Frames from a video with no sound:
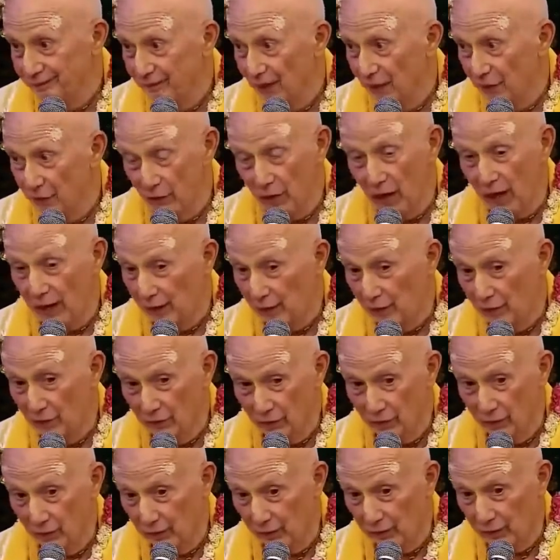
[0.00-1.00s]
And you had to go
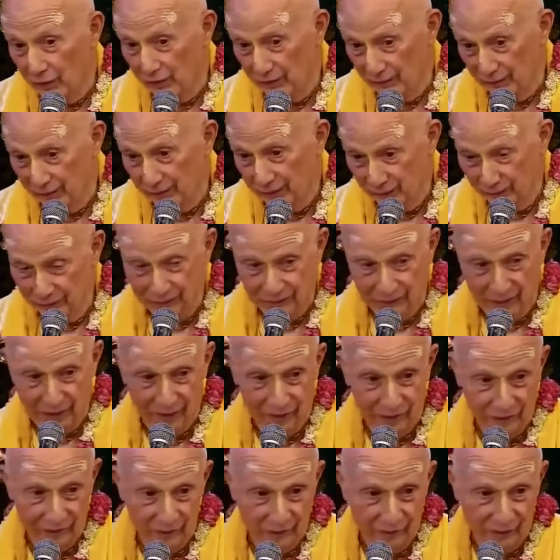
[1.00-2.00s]
to work
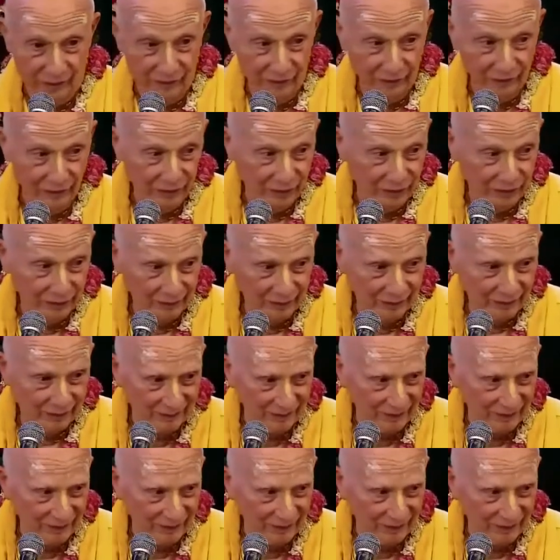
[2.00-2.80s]
after breakfast.